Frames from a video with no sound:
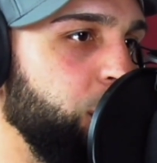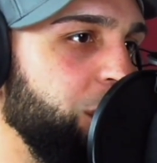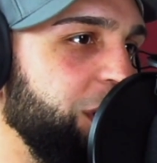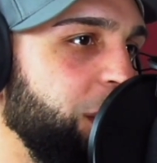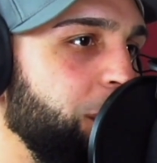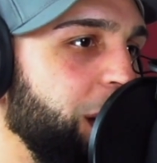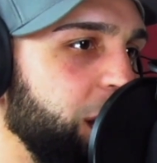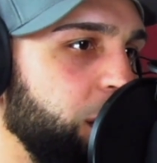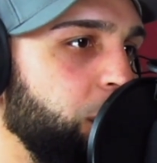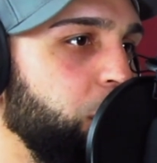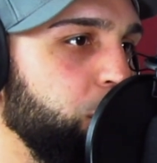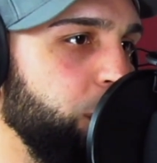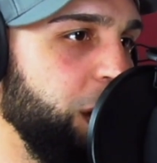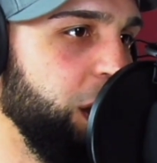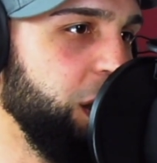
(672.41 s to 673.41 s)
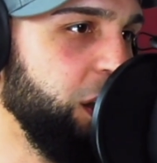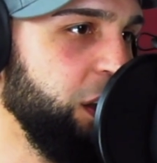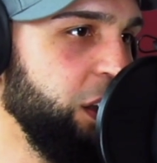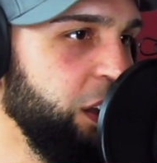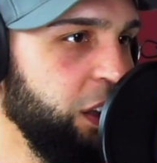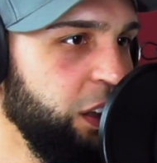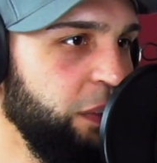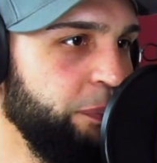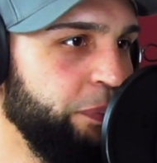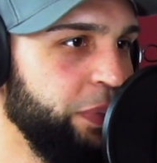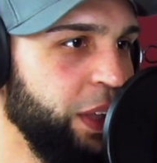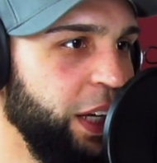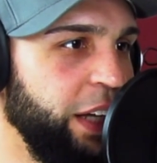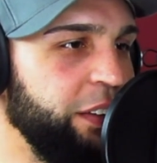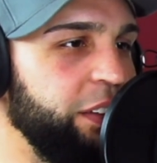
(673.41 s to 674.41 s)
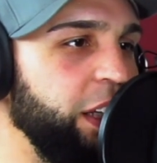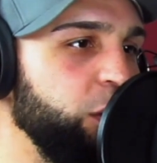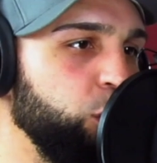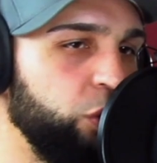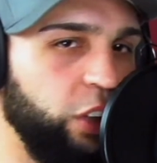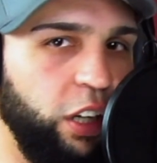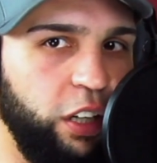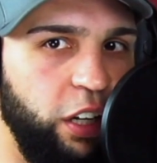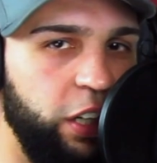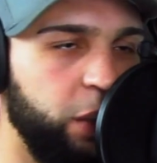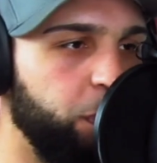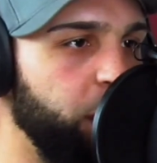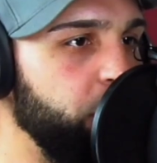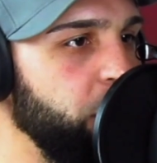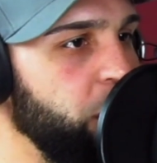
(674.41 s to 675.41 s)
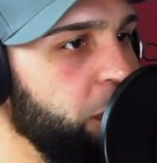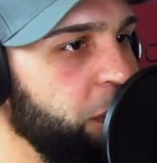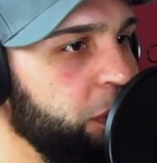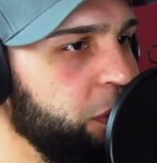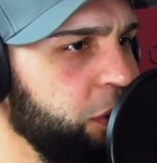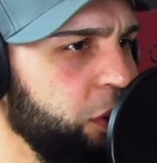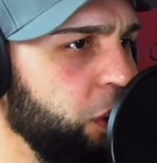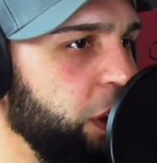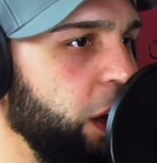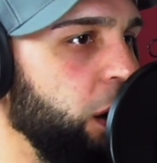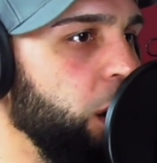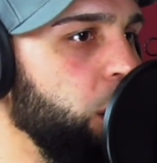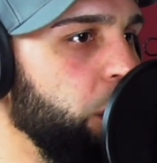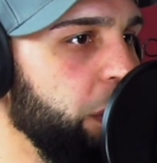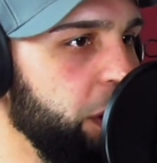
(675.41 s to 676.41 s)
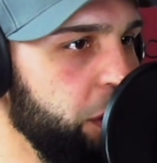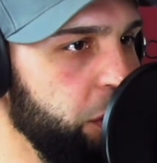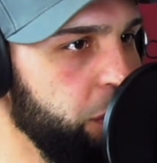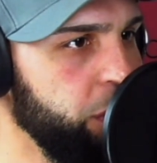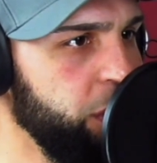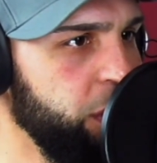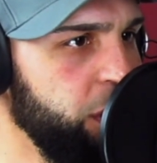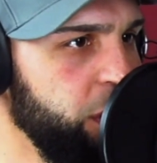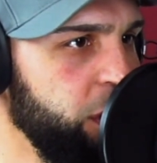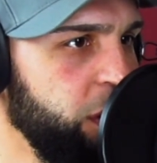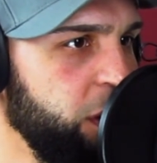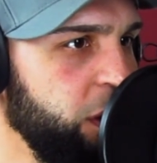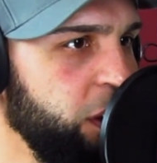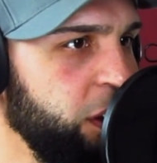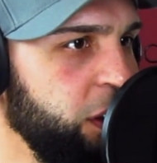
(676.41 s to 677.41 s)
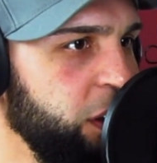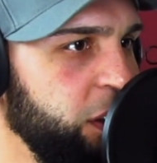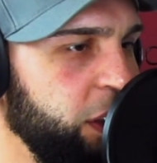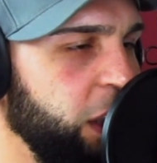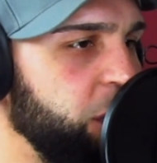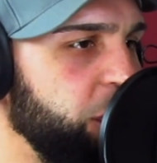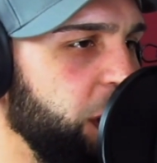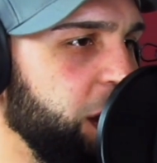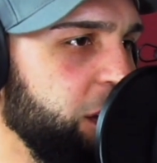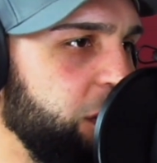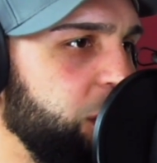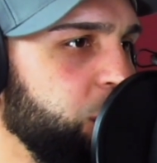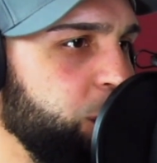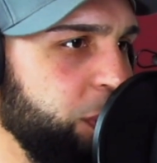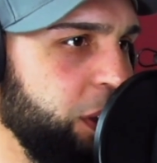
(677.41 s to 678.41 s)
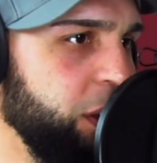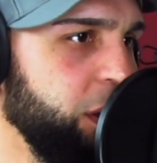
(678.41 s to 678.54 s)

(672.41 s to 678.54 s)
the ones that make the most money? And instead, you start cutting people, that are lower than you. That's fucking stupid.